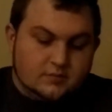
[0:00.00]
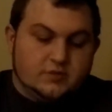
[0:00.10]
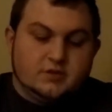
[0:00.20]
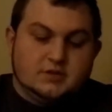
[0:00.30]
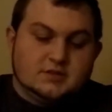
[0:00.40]

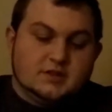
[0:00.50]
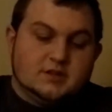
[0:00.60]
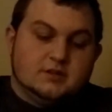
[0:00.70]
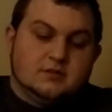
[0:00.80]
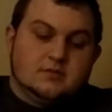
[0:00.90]
Pretty
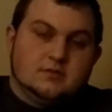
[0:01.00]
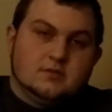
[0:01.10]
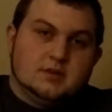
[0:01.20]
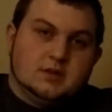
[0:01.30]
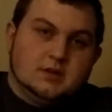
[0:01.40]
excited to throw
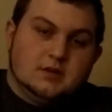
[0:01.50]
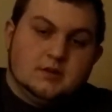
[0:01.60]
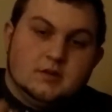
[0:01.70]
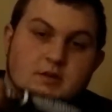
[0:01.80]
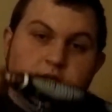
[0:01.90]
that.
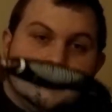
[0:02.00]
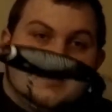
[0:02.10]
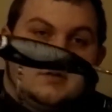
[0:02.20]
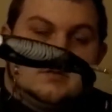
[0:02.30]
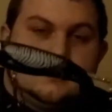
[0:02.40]

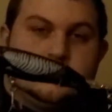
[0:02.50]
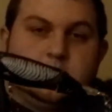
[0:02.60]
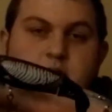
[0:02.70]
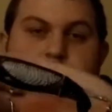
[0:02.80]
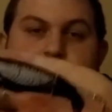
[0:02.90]

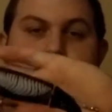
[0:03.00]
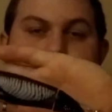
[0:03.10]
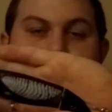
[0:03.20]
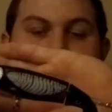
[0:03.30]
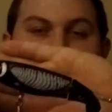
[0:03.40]
And then
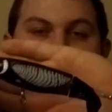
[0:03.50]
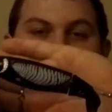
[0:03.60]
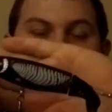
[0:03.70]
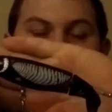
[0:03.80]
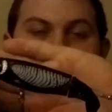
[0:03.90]
there's
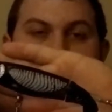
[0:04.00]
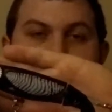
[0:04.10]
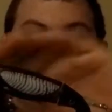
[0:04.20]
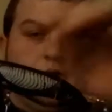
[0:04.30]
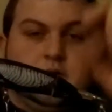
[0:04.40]
that.
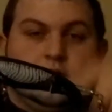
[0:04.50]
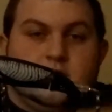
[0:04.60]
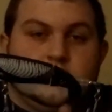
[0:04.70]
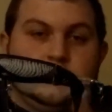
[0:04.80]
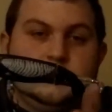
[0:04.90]

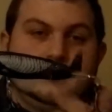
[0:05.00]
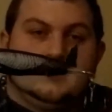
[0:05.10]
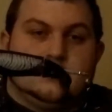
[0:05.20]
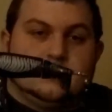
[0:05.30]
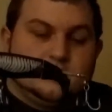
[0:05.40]
And this
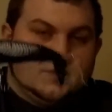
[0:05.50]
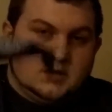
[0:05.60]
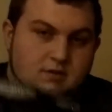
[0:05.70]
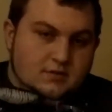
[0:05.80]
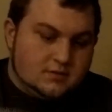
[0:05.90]
just
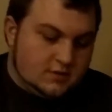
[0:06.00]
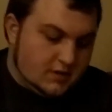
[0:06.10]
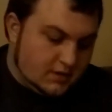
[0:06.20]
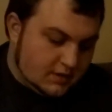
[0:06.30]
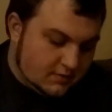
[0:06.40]
spins, giant
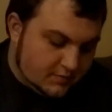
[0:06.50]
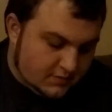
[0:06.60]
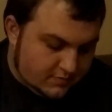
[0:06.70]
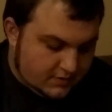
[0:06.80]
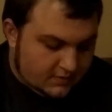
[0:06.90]
ass
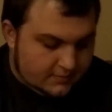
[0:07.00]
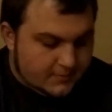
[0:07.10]
buzzbait.